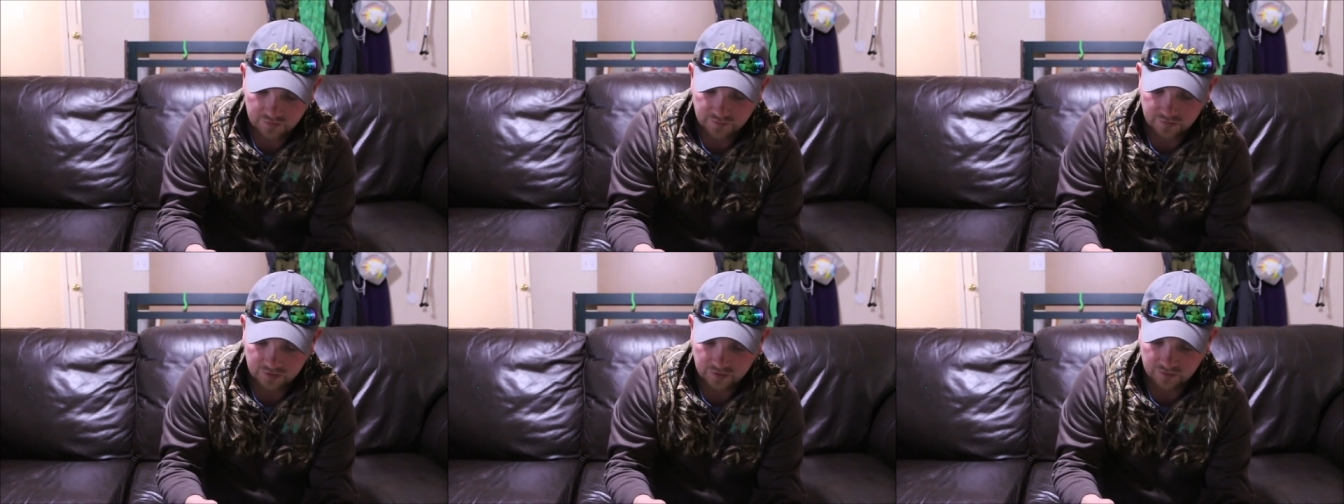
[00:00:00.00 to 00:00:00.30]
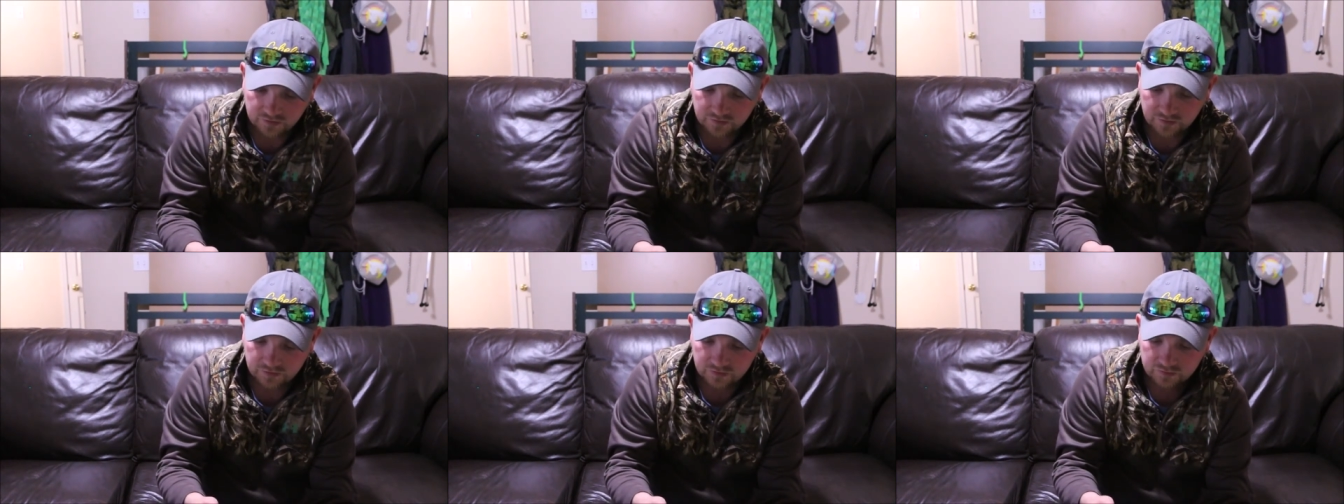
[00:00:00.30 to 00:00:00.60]
the
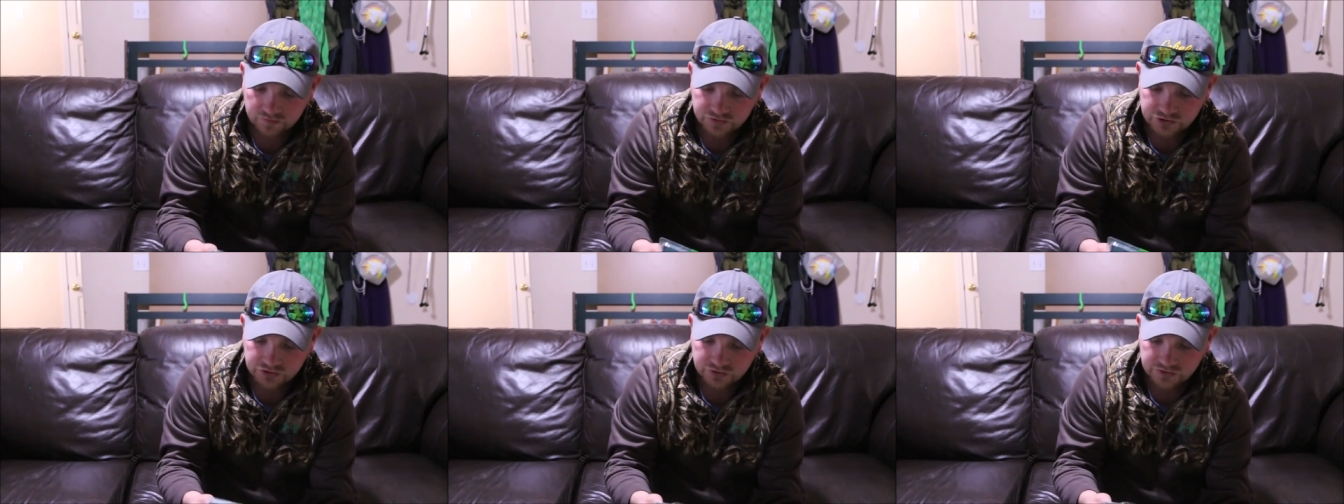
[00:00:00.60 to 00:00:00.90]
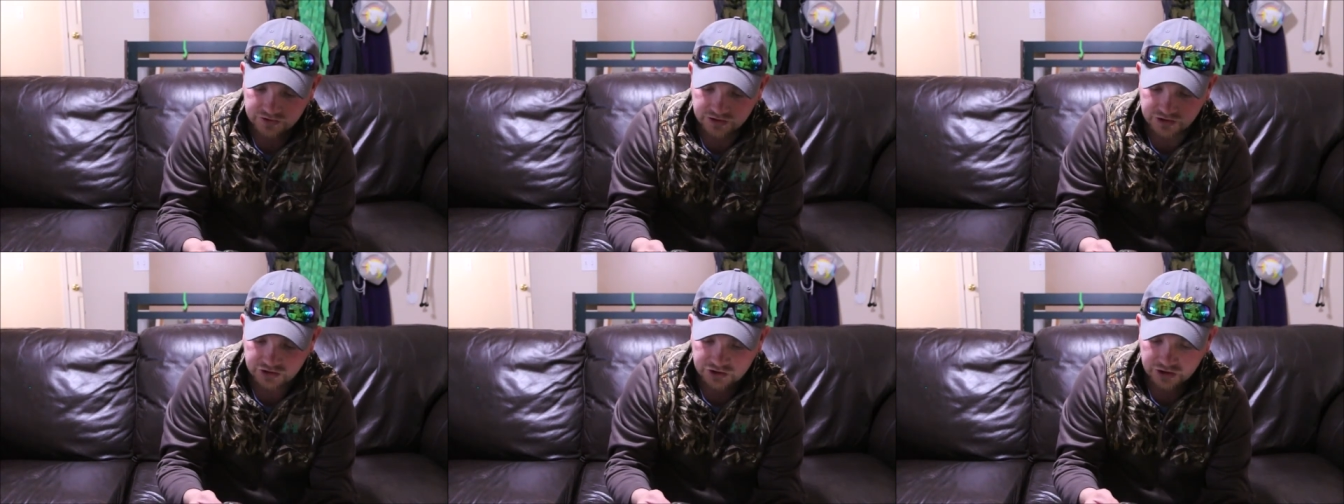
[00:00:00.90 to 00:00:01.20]
little
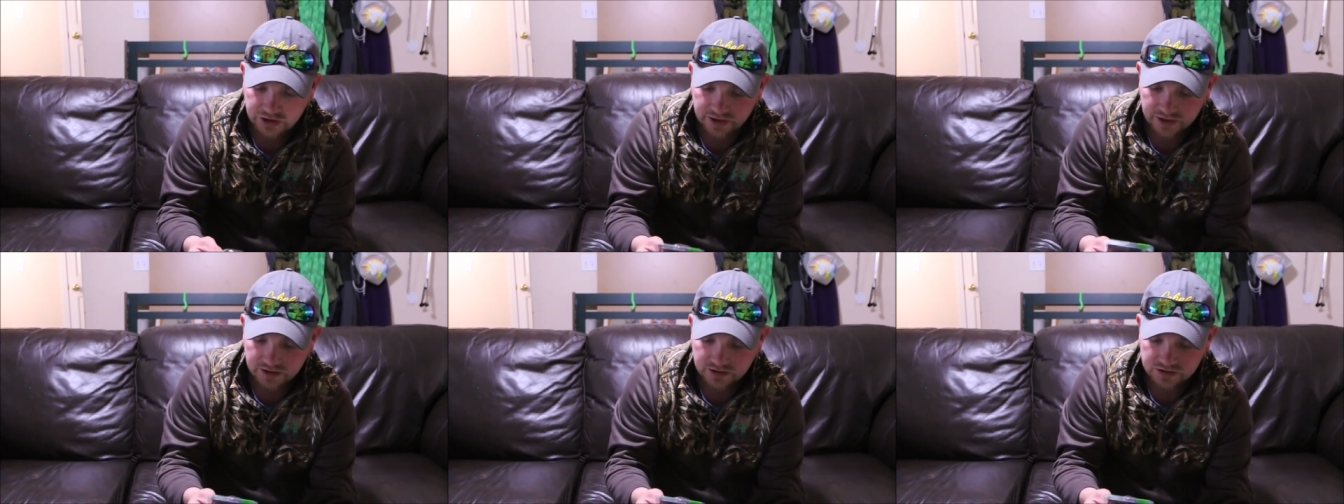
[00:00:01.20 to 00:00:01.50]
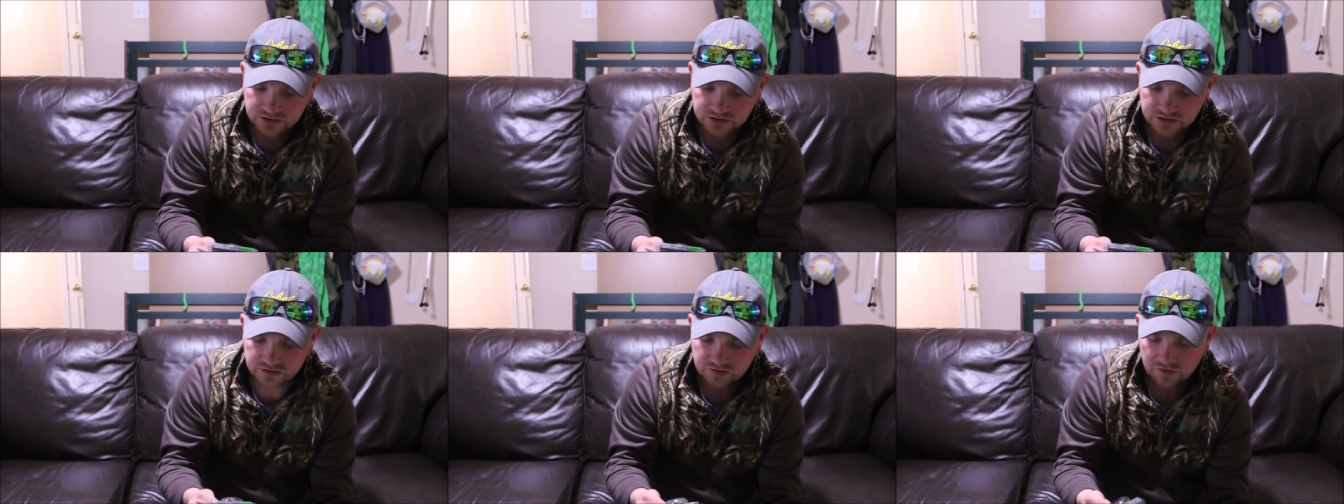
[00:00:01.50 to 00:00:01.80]
juicy
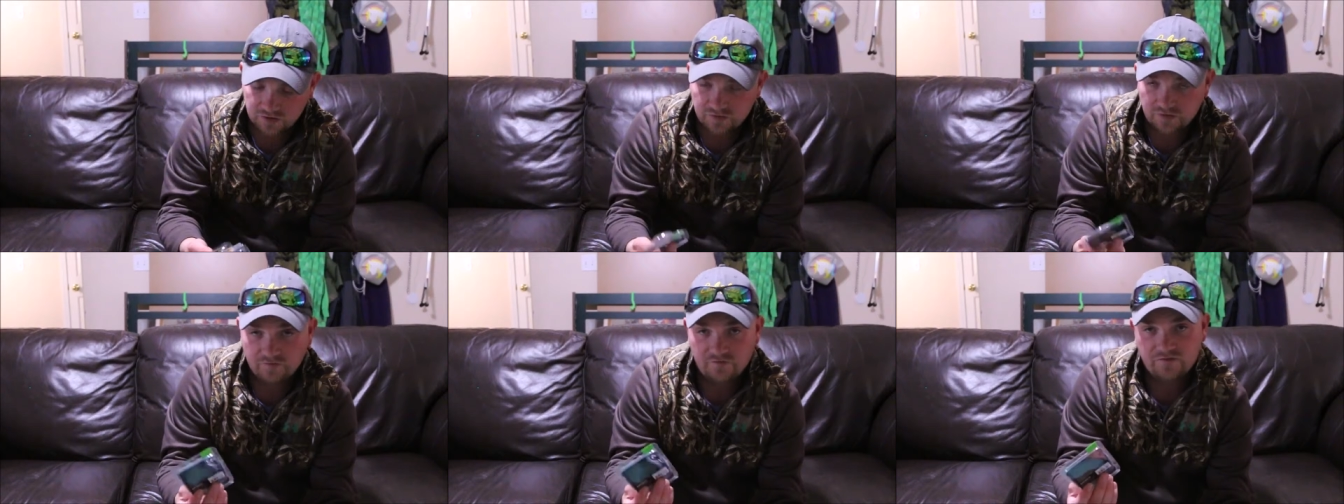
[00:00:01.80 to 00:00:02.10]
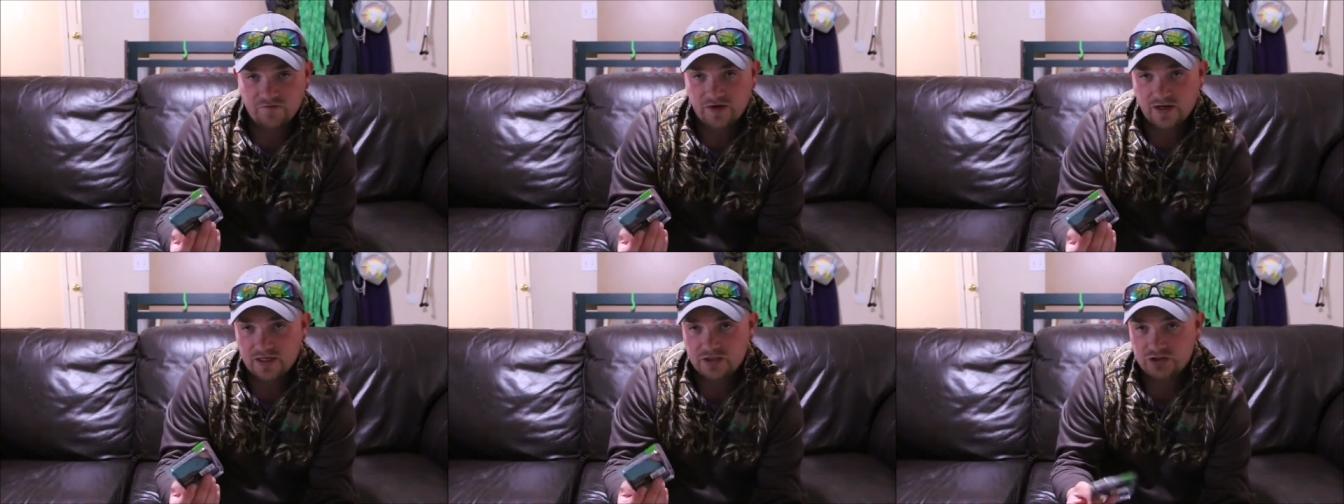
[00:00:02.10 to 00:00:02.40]
jigs. They're the
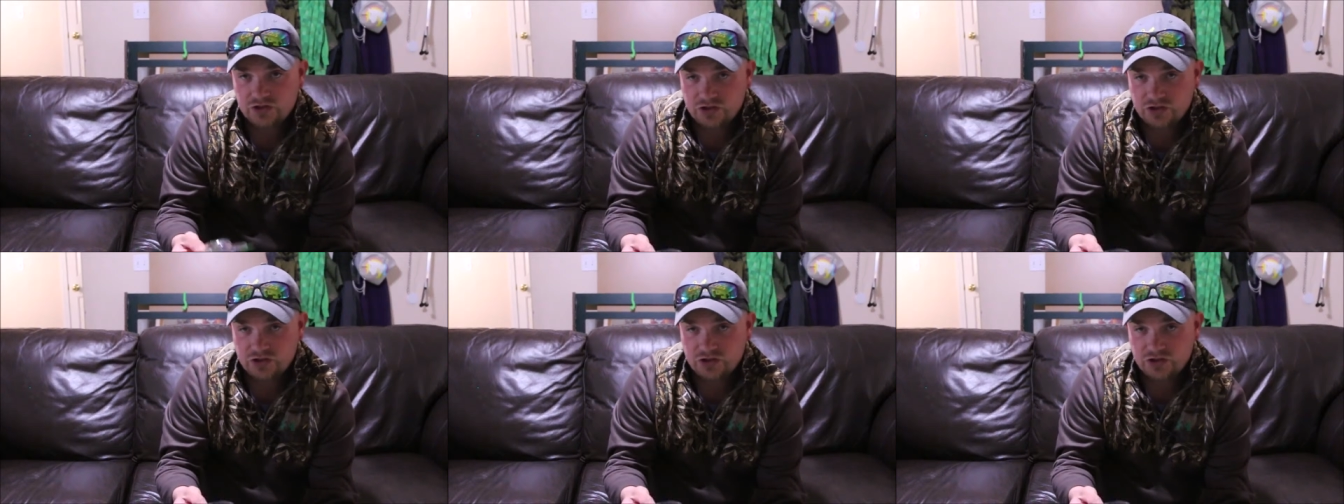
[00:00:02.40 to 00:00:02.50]
finesse